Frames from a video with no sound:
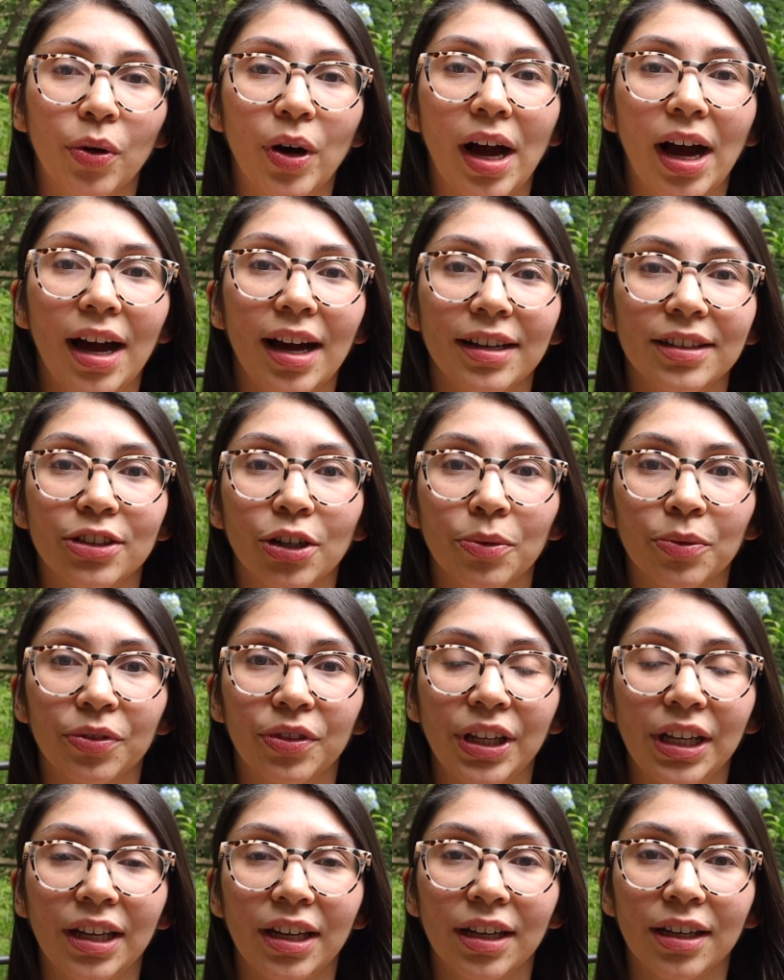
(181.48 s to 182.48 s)
I don't
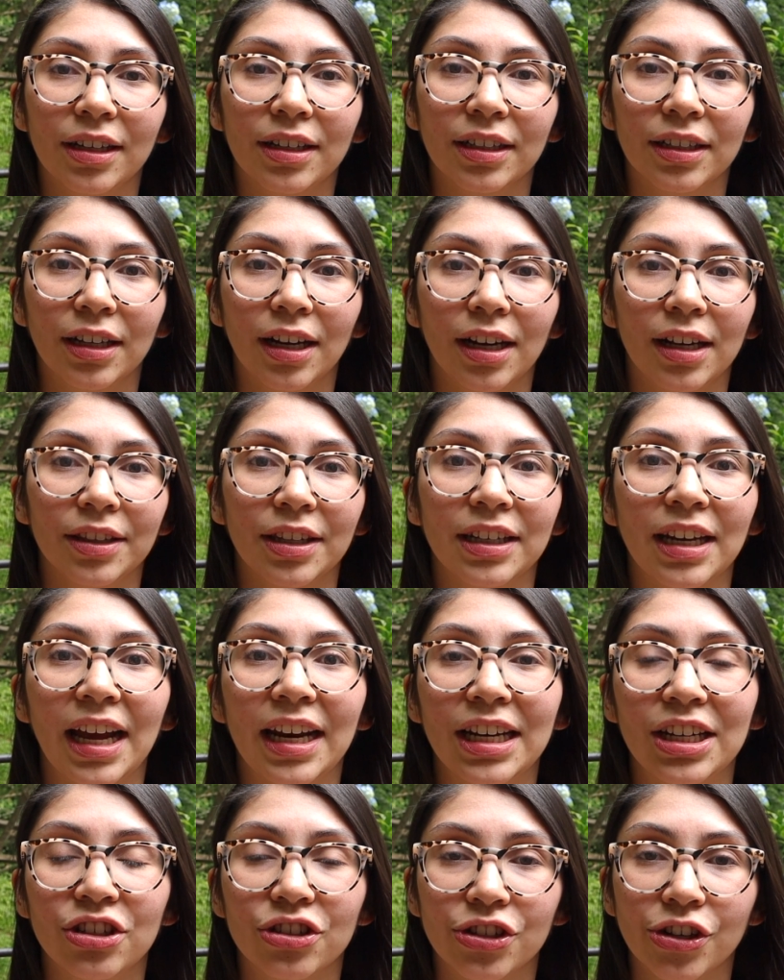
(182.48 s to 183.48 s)
think the
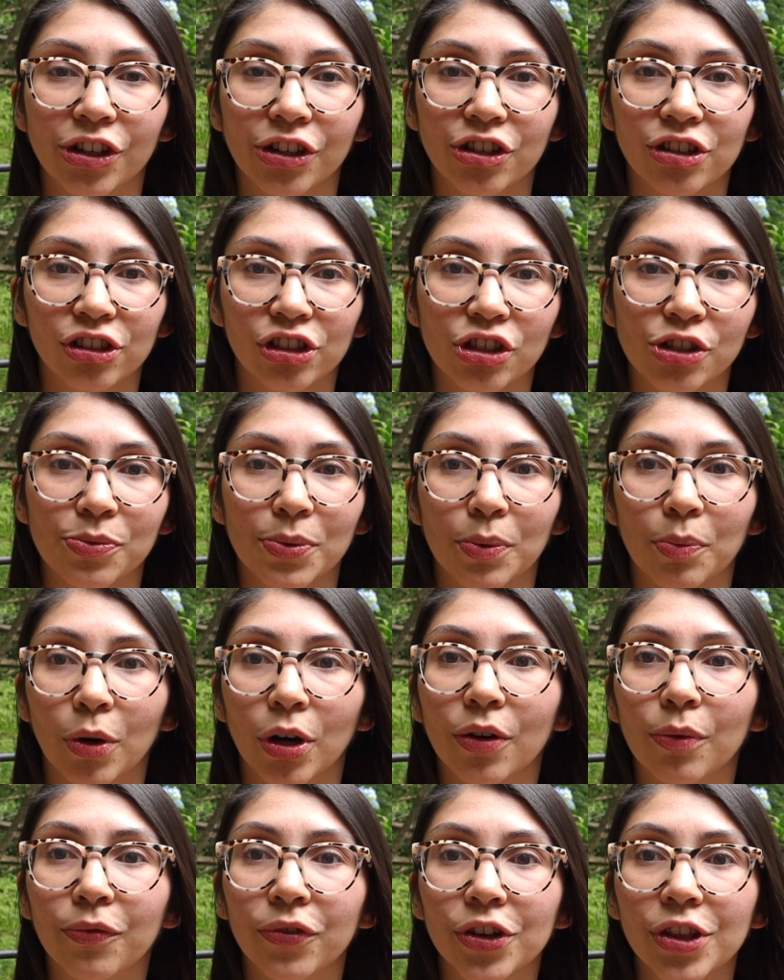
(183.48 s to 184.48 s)
9-inch circulars would
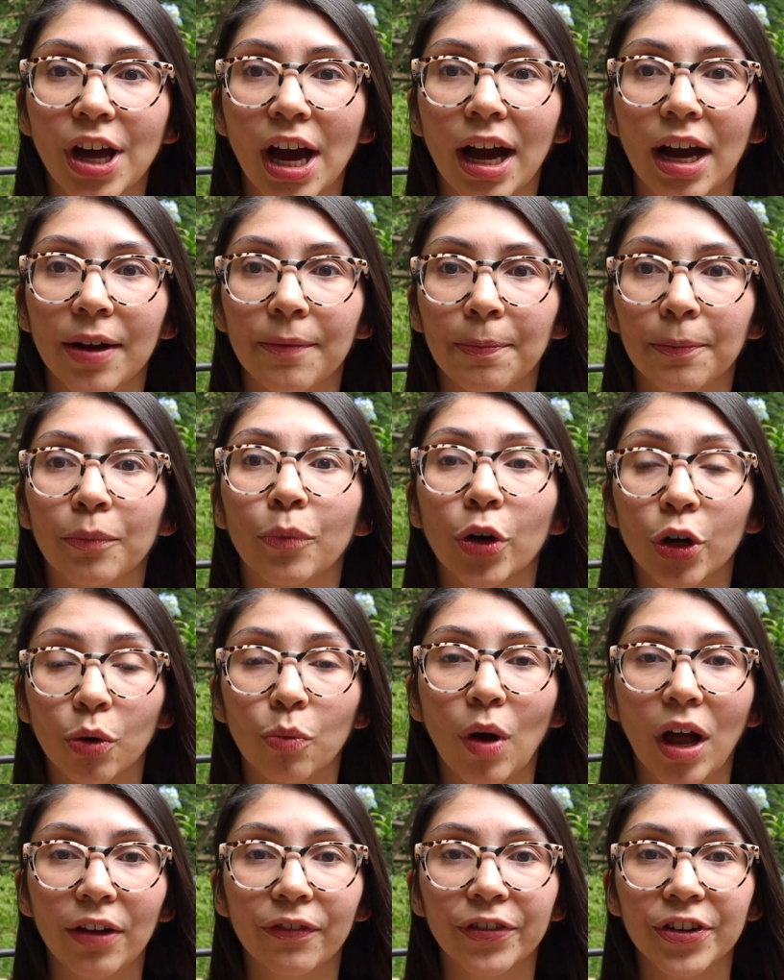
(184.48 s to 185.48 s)
work
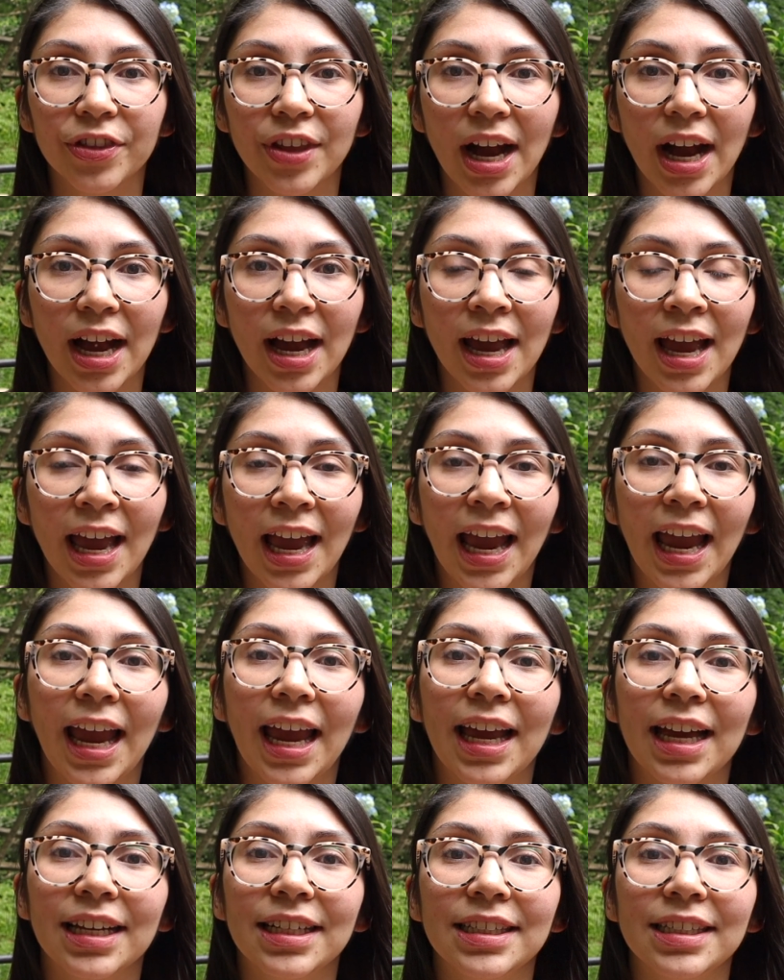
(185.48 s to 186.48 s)
well for that.
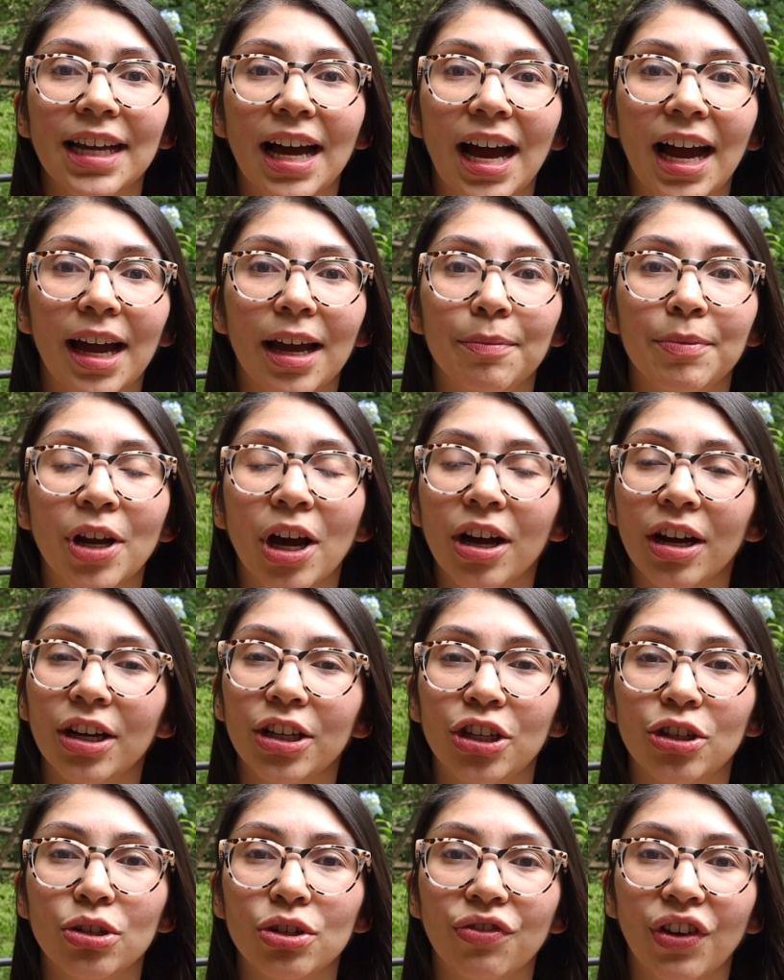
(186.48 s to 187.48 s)
And I'm not a
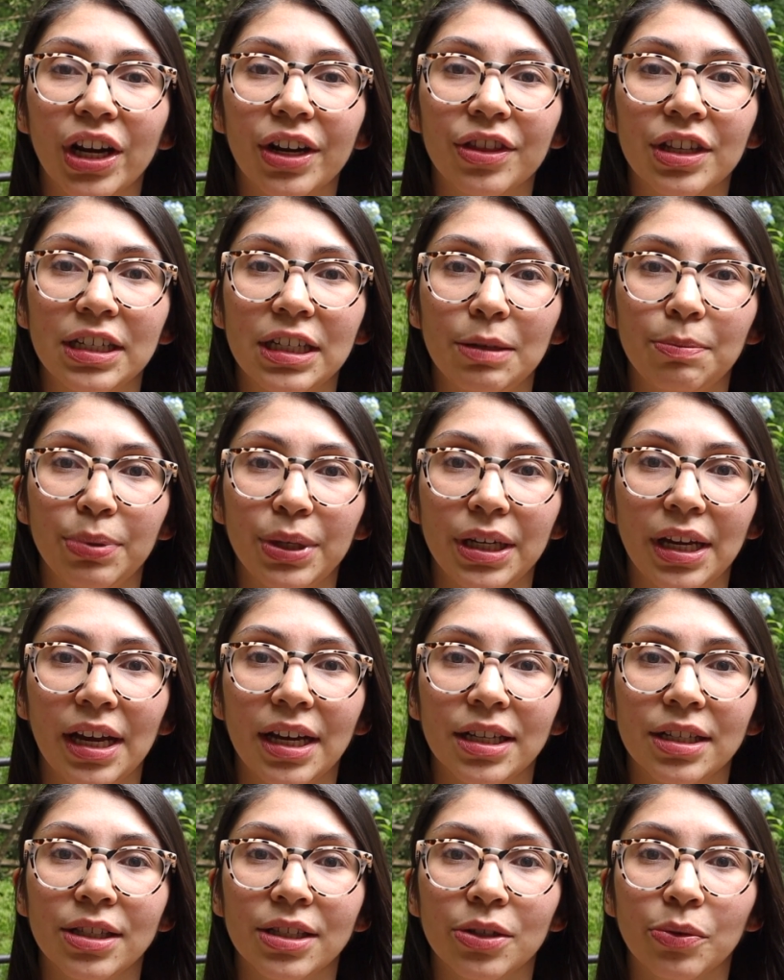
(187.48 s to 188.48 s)
huge fan of the
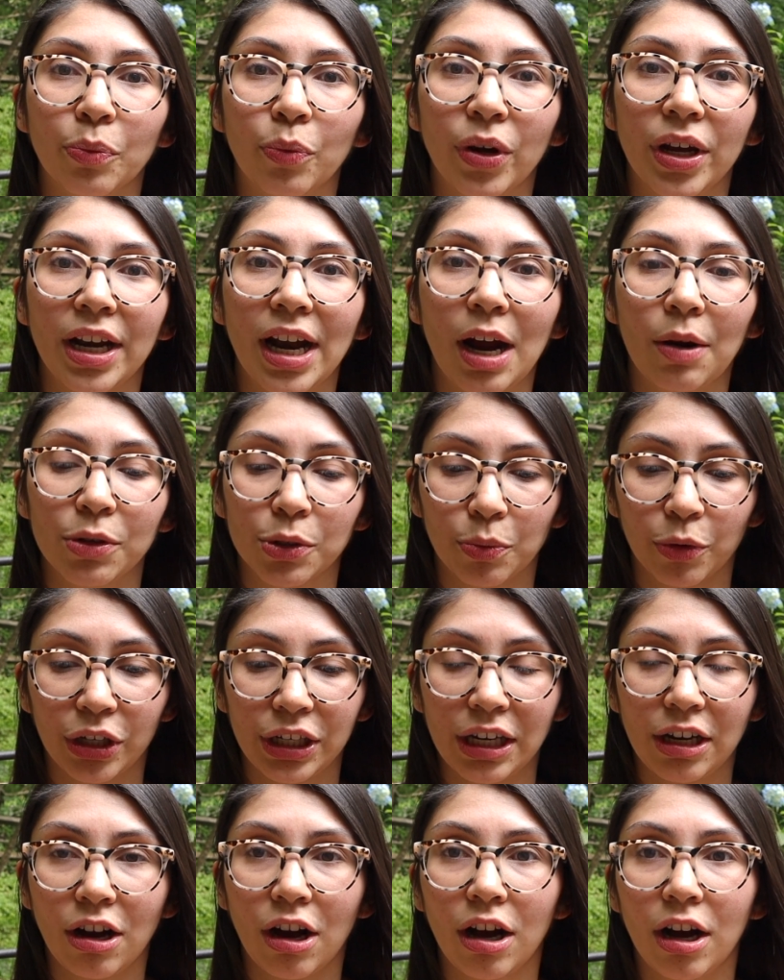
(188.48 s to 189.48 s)
DPNs. When I was
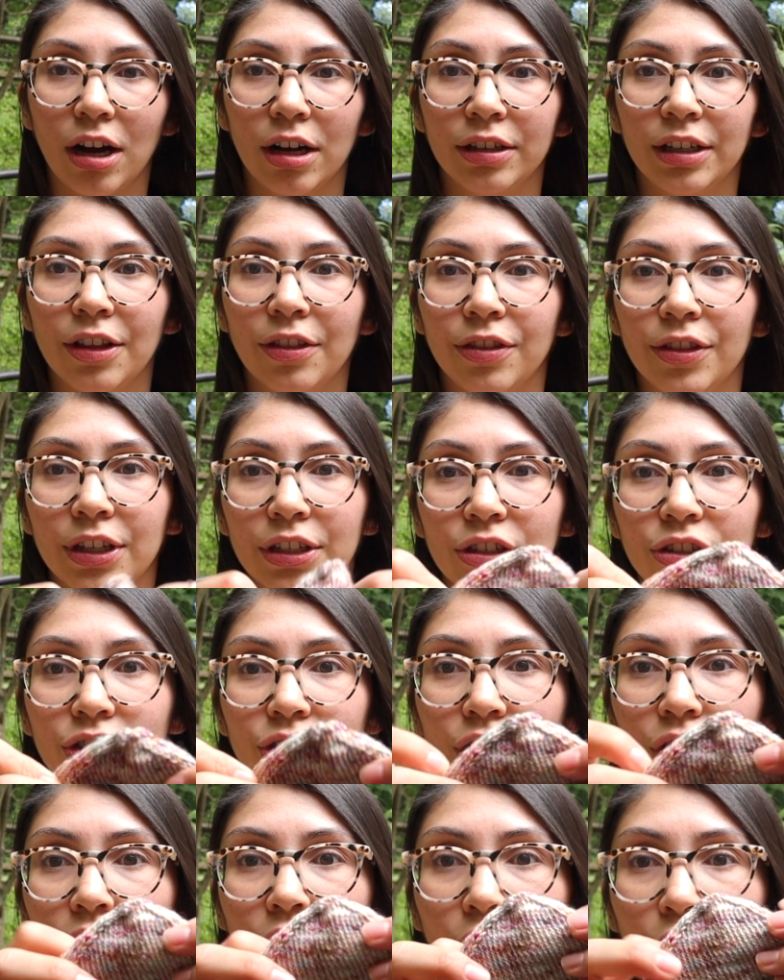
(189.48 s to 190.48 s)
working on the
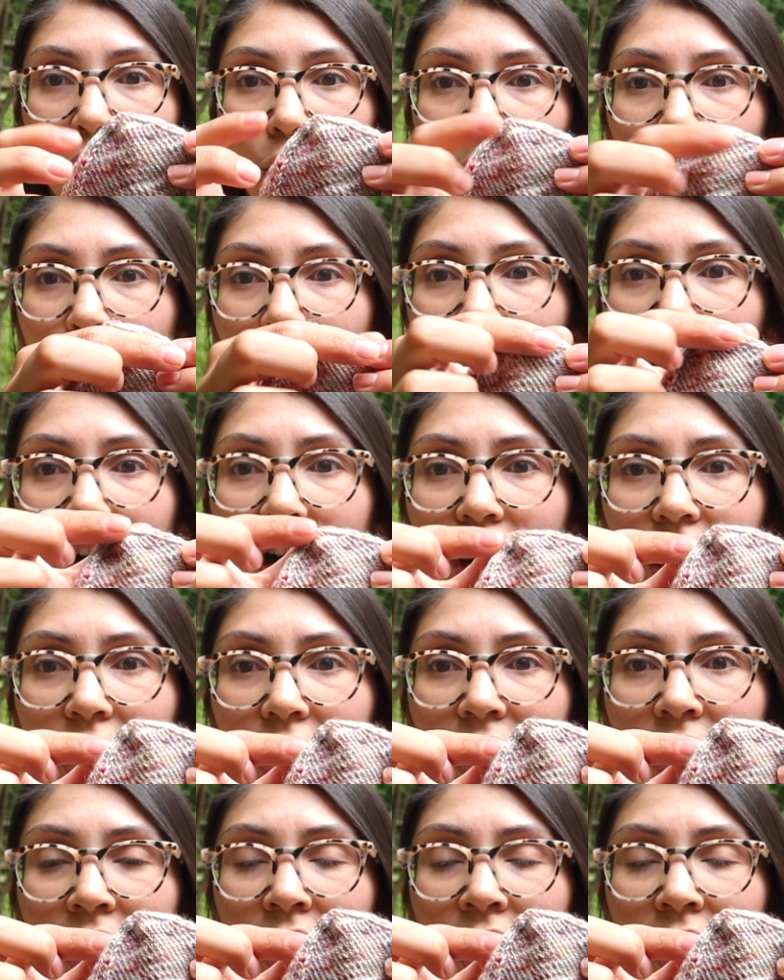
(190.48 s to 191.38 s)
toe part,